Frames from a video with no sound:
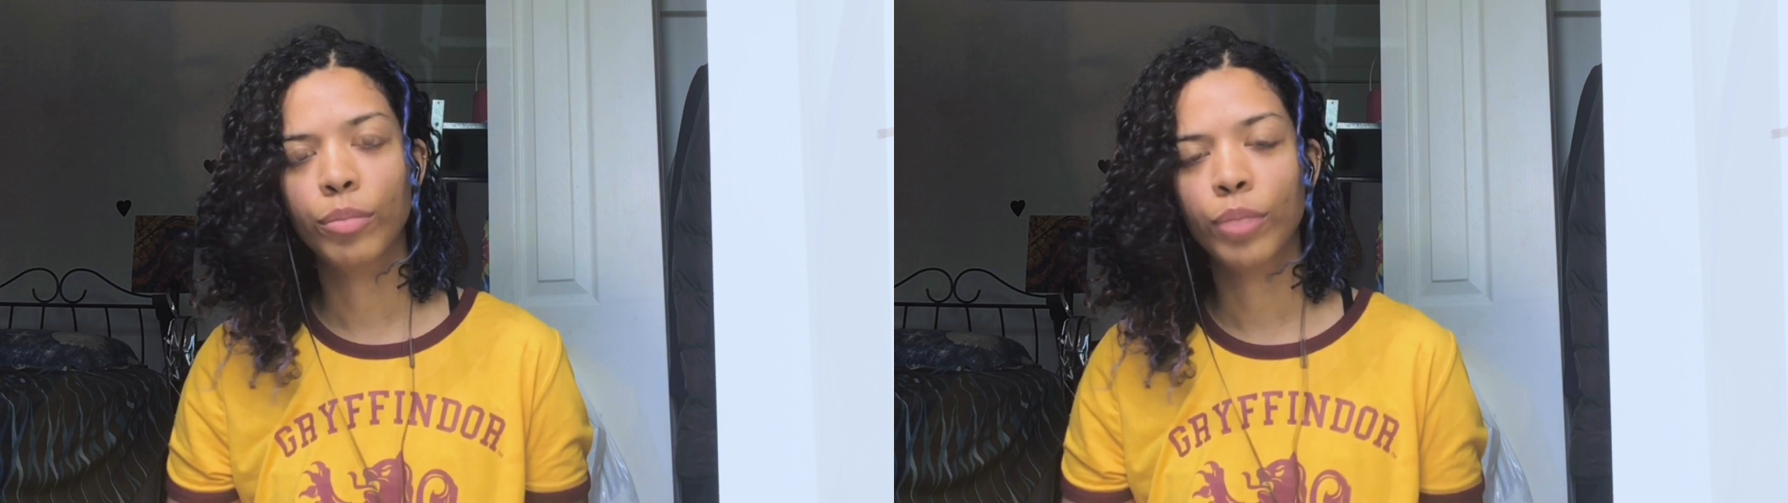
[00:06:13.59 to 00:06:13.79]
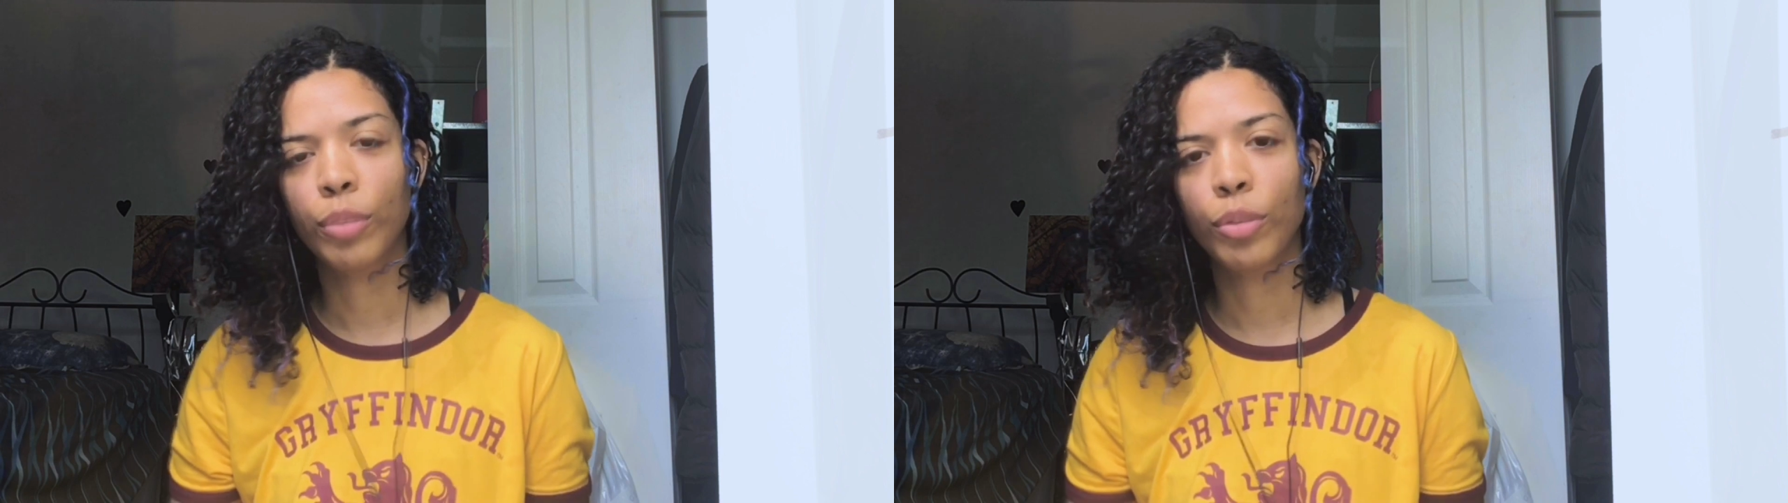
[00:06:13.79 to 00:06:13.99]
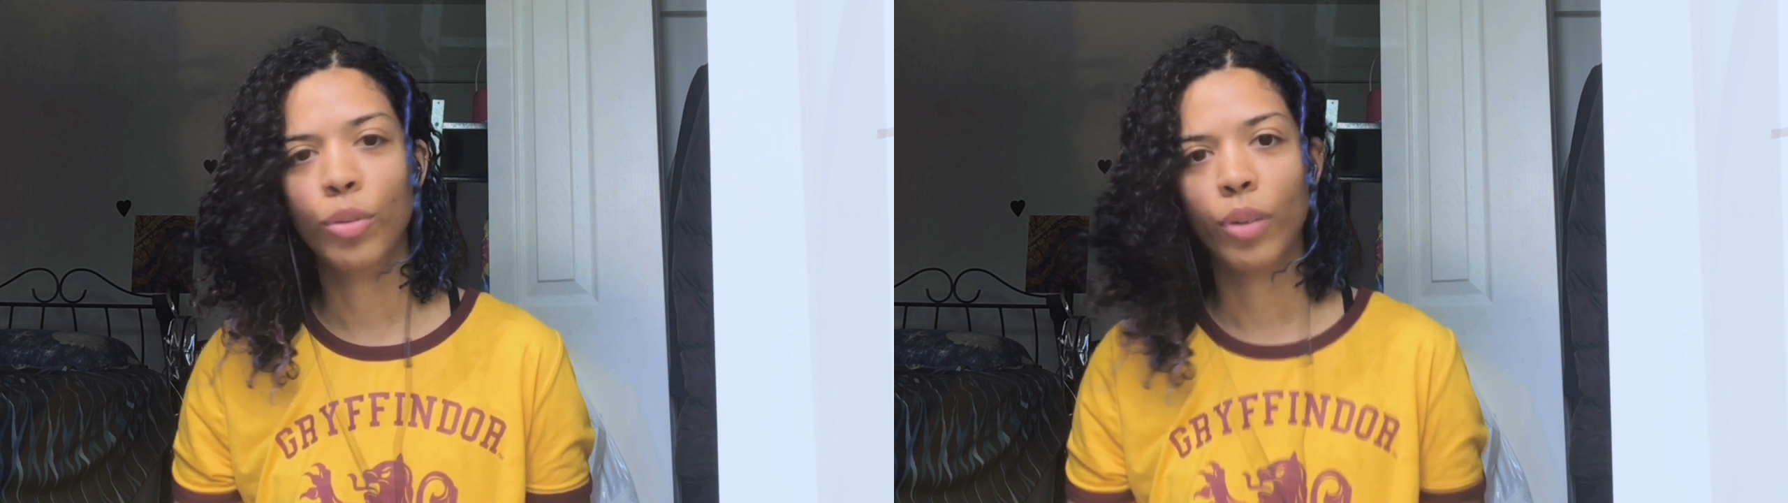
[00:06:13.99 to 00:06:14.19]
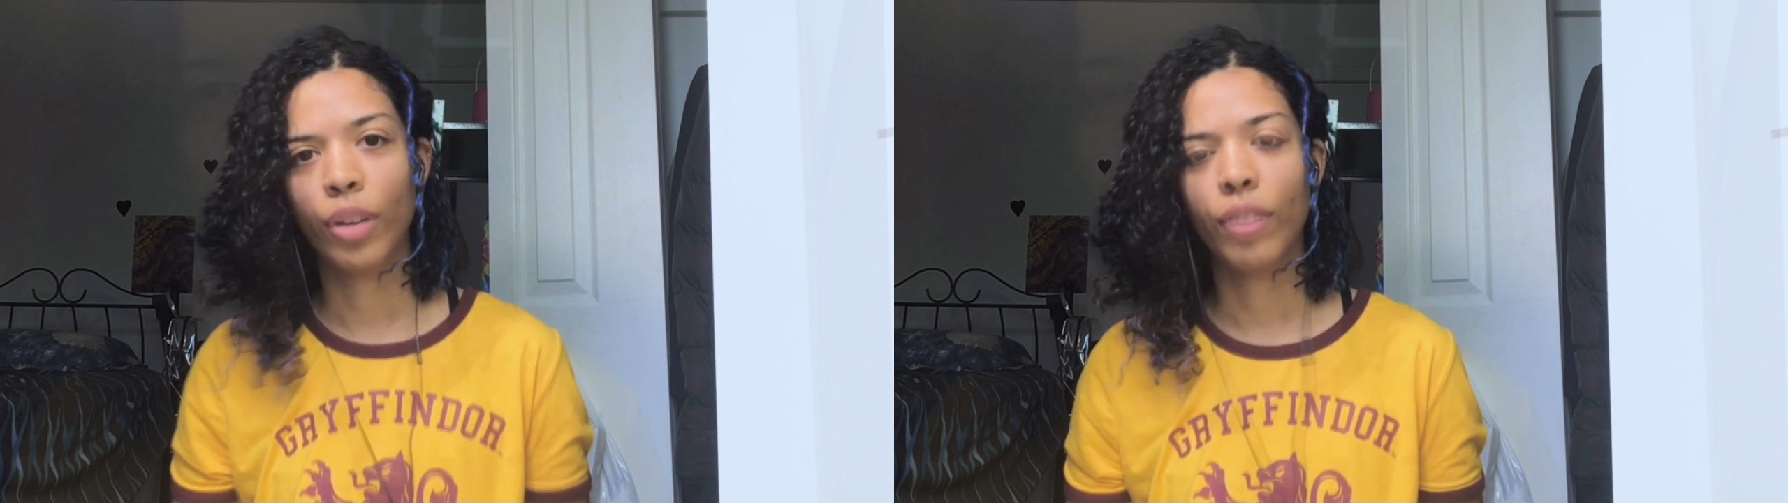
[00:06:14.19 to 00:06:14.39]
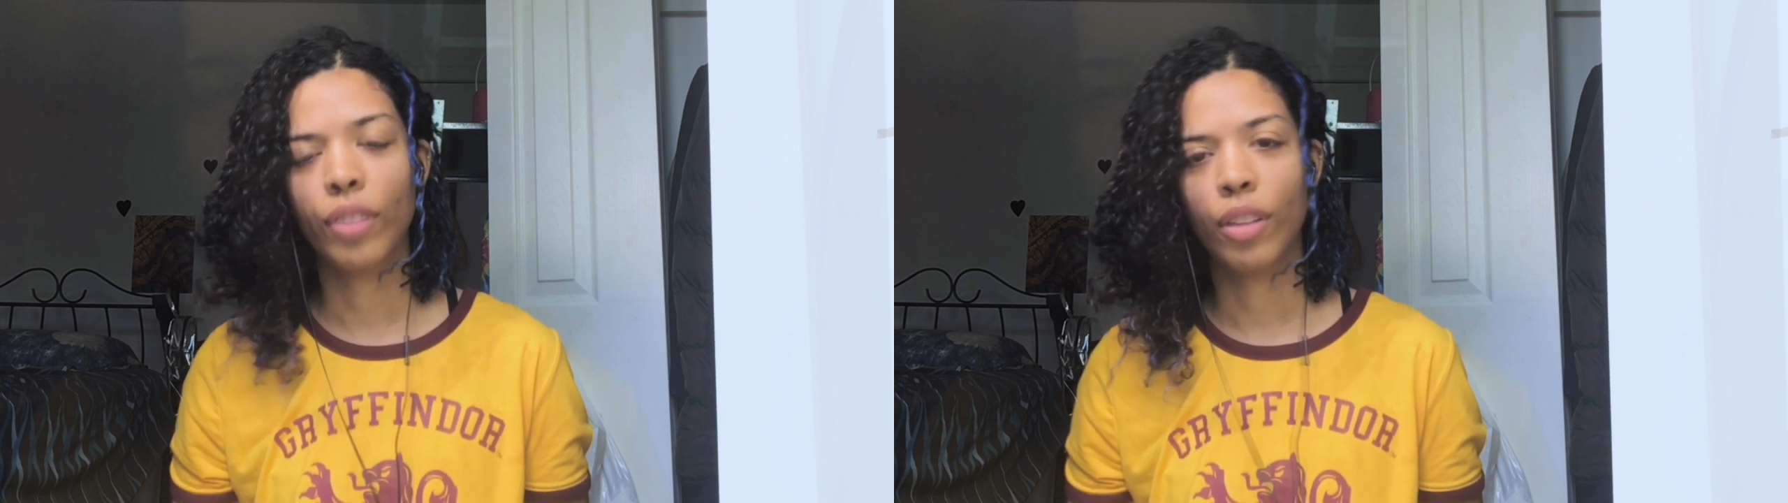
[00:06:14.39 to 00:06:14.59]
the
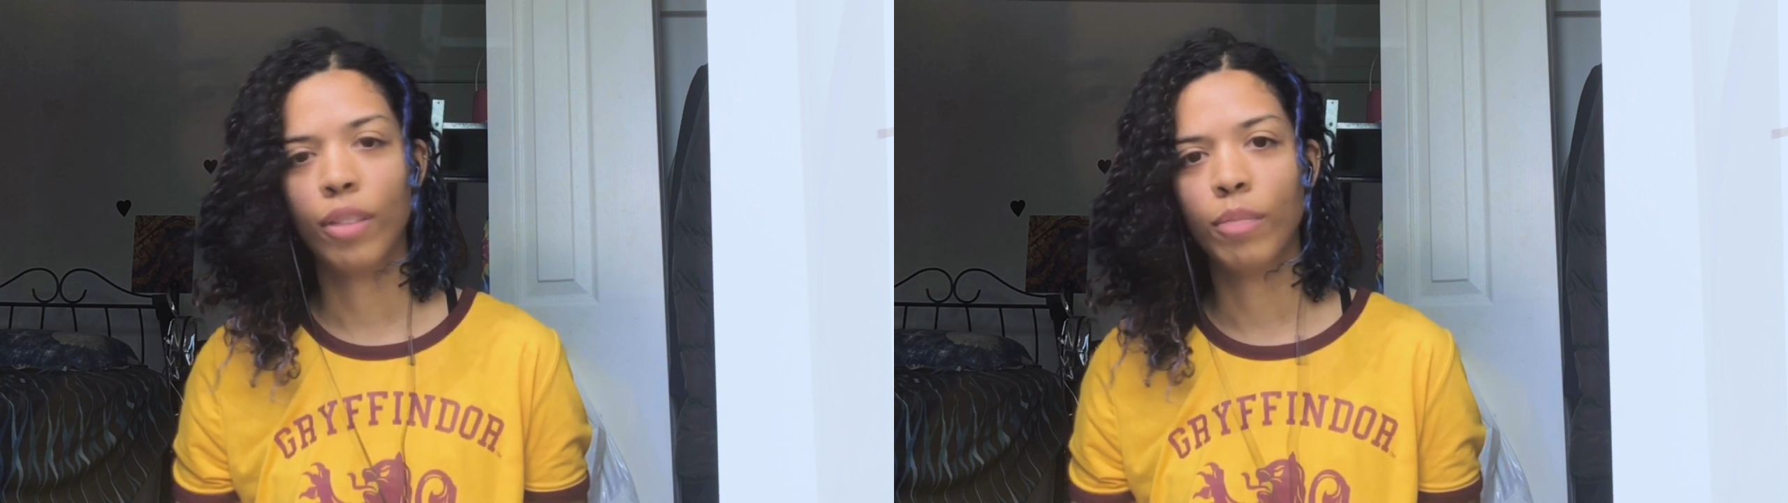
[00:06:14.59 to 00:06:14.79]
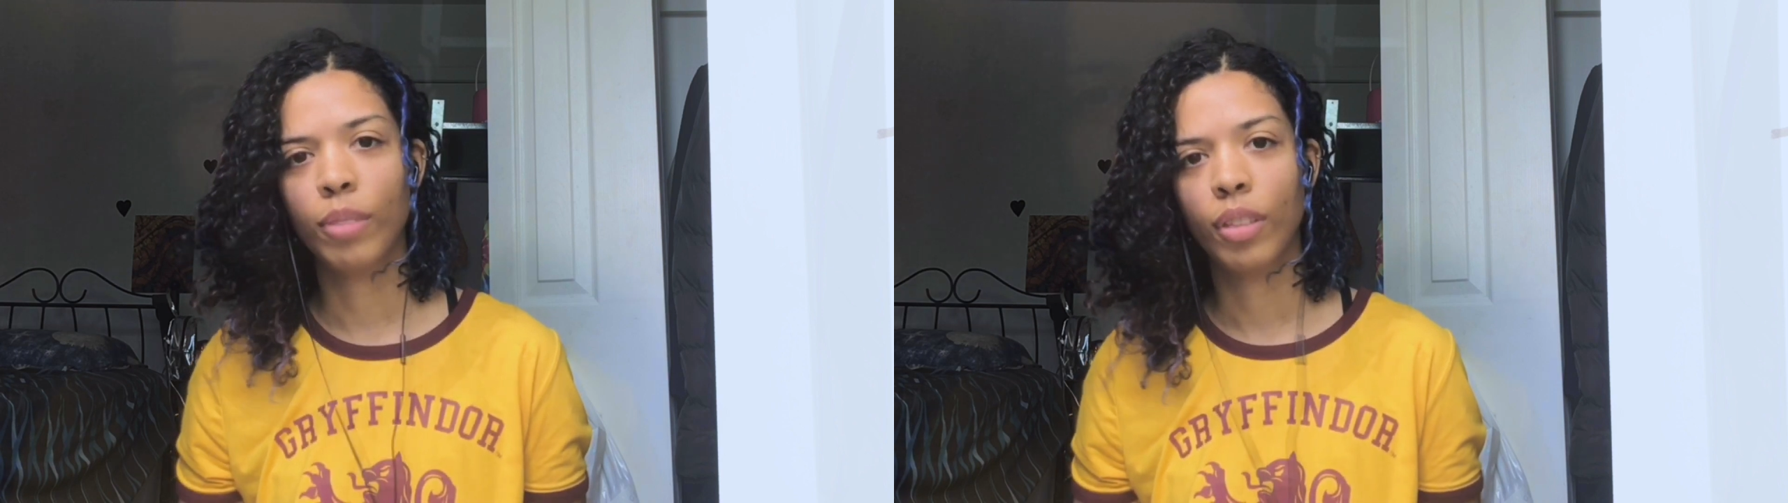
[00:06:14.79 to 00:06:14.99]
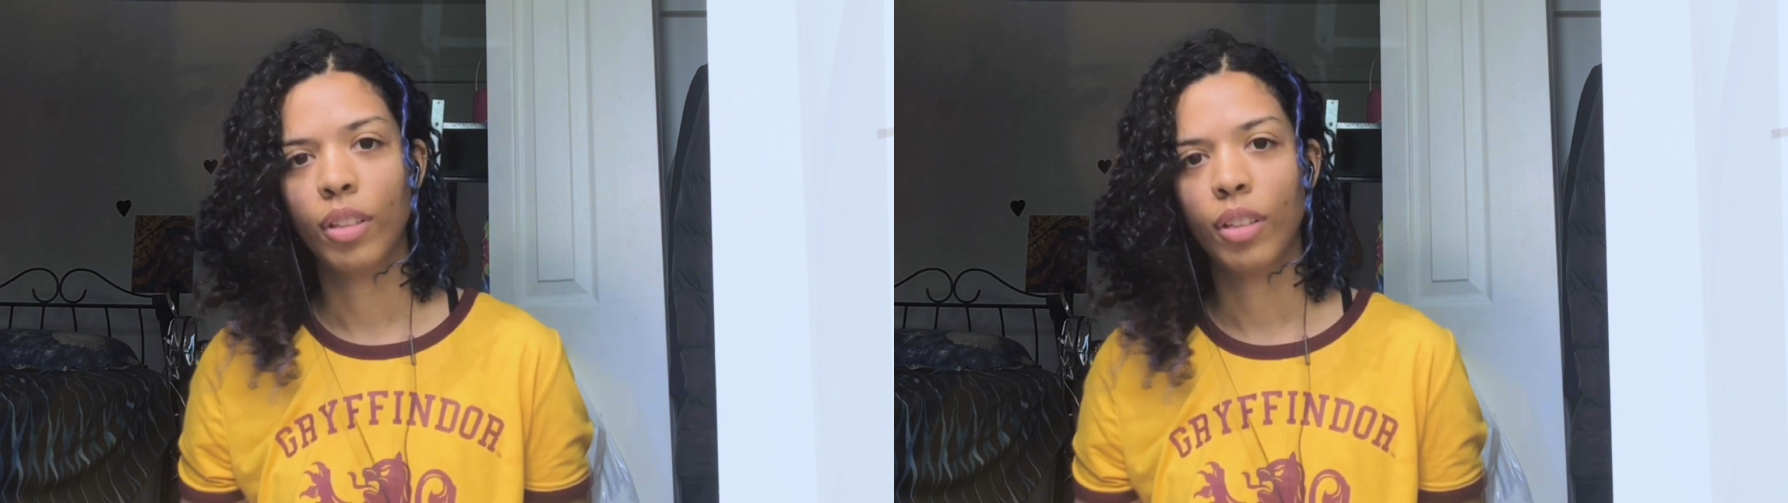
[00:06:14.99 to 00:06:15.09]
majority of them,